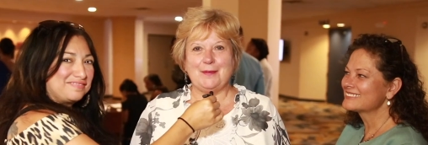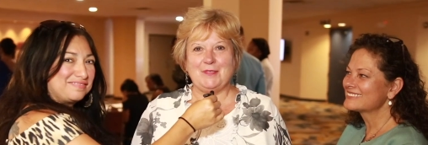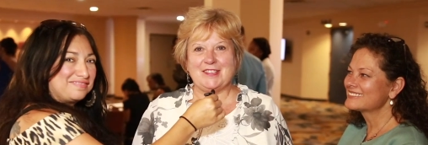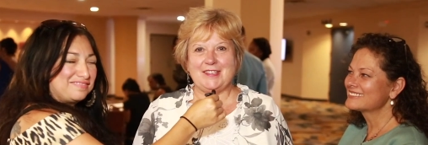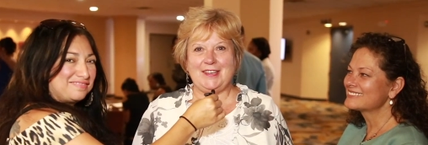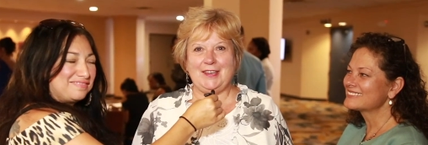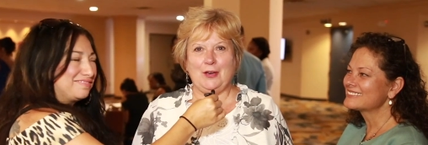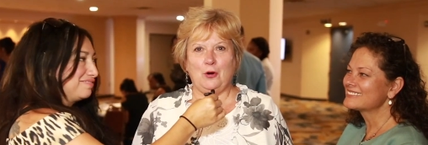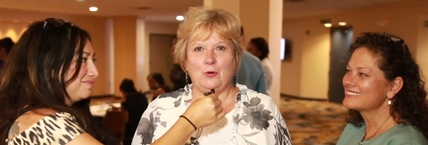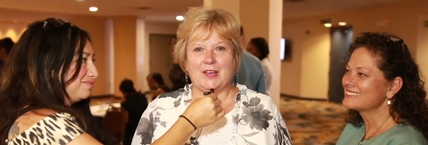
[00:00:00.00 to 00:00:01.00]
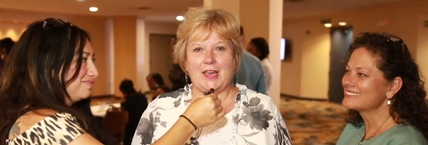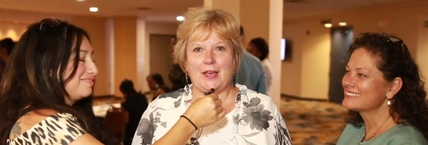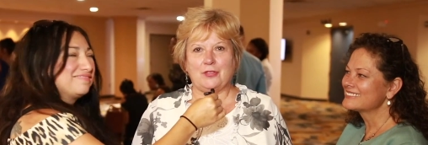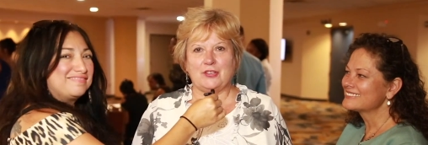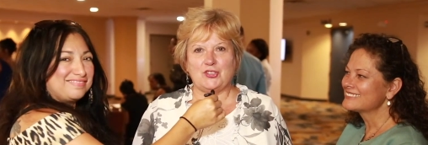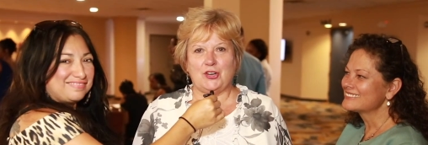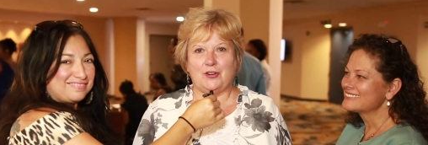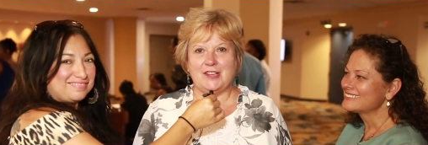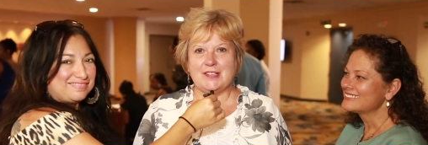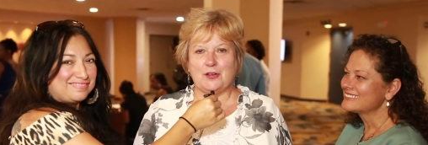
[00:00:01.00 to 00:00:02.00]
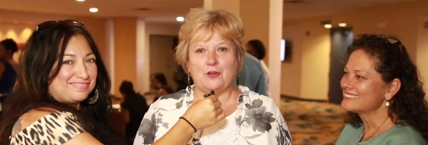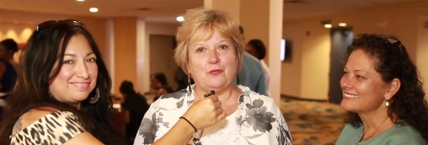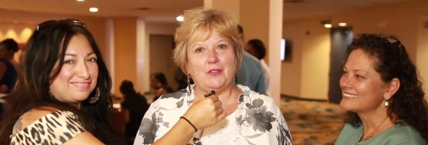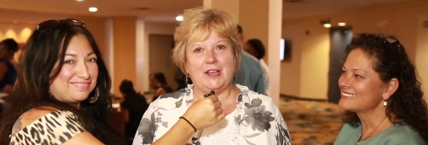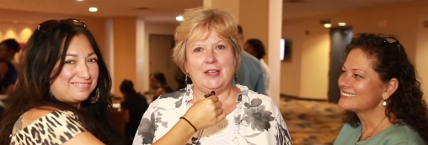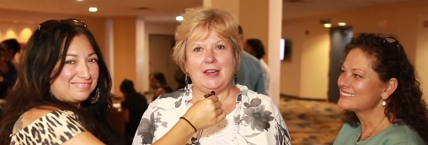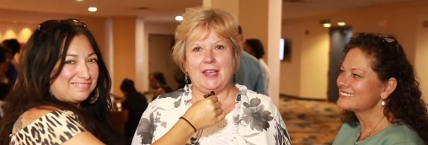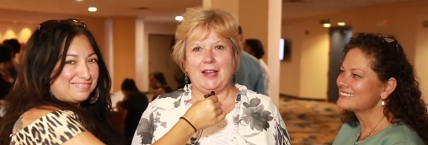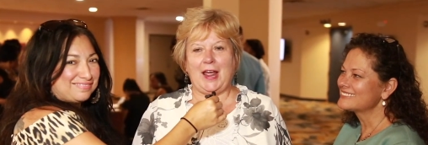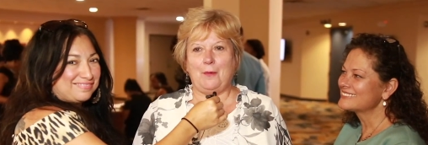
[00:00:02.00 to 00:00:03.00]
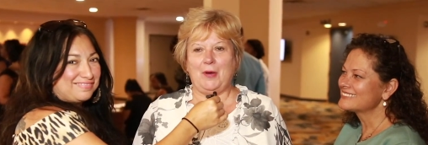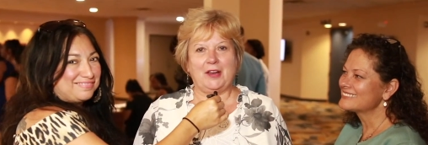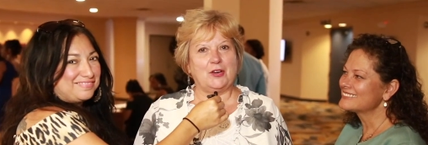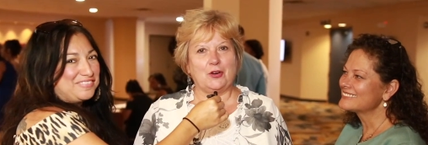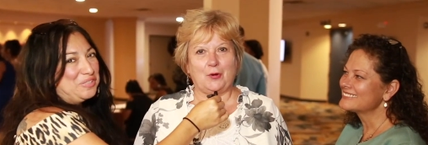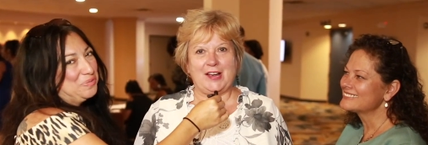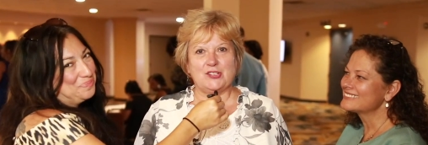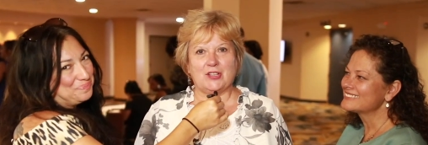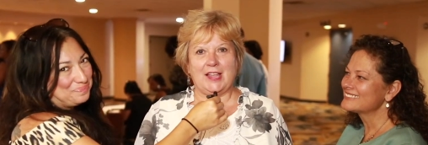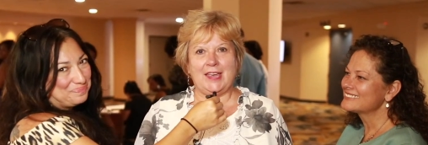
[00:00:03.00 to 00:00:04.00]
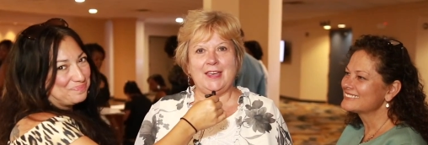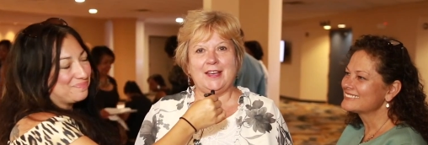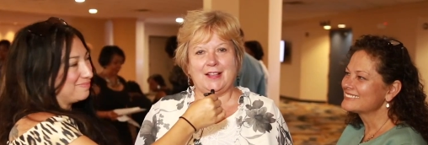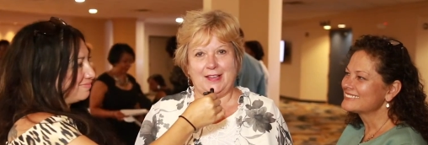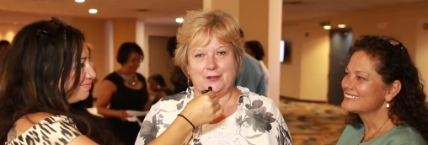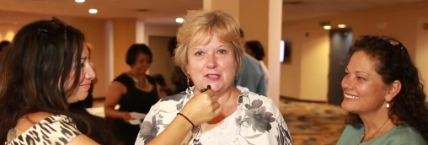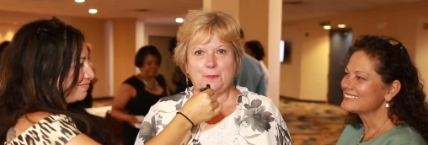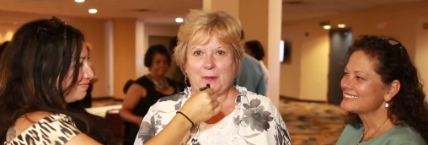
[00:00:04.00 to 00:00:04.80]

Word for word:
Speaker 1: I'm the CEO of Catholic Charities here in Flint, and I want to congratulate Clarence